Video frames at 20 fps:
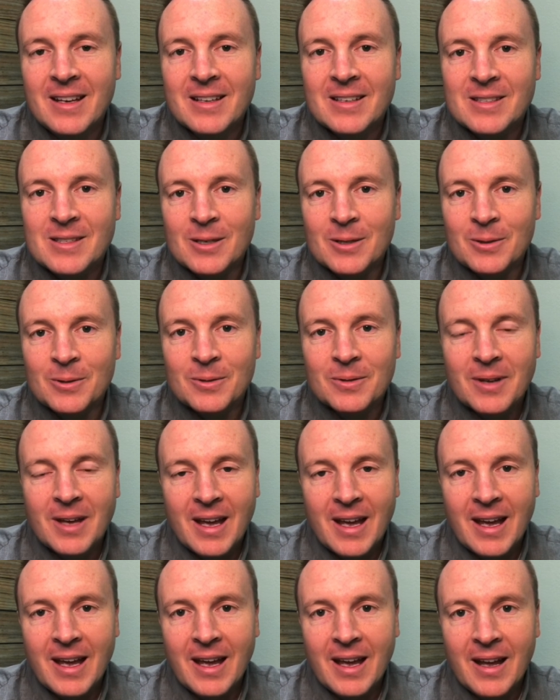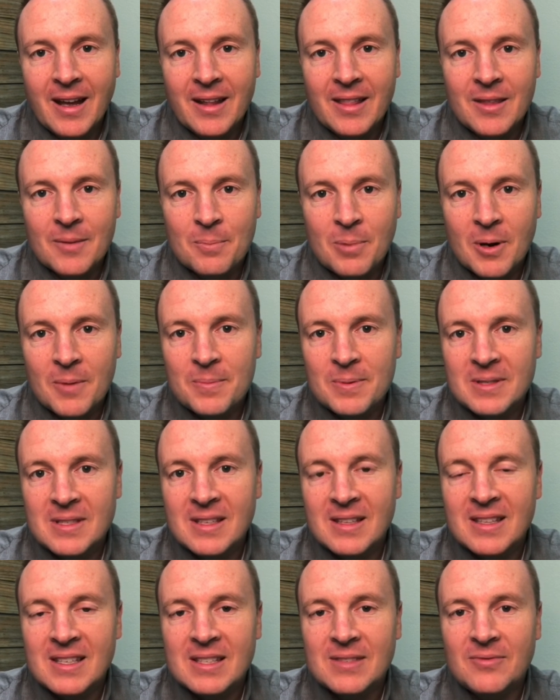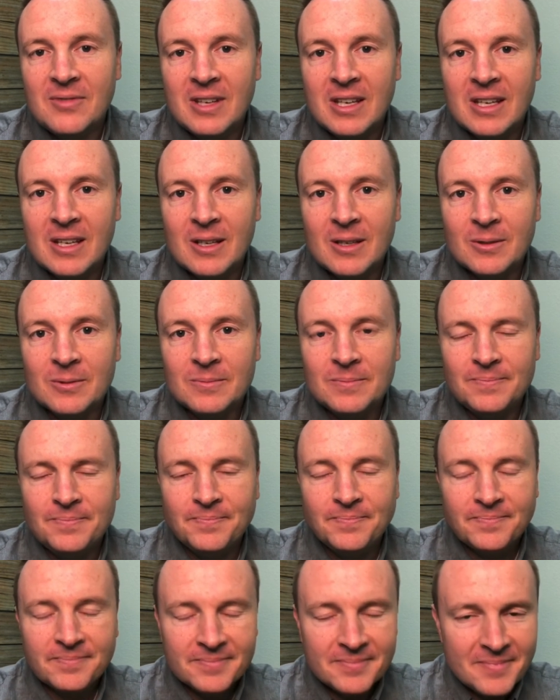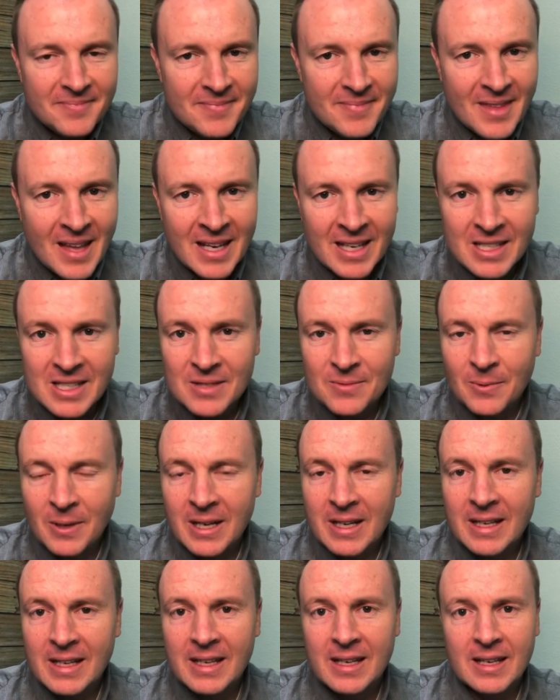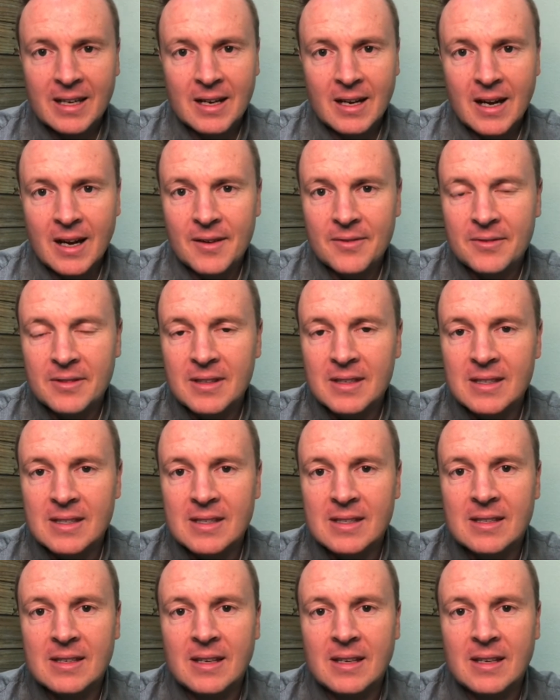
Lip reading: So the purpose of this video, I just wanted to kick off this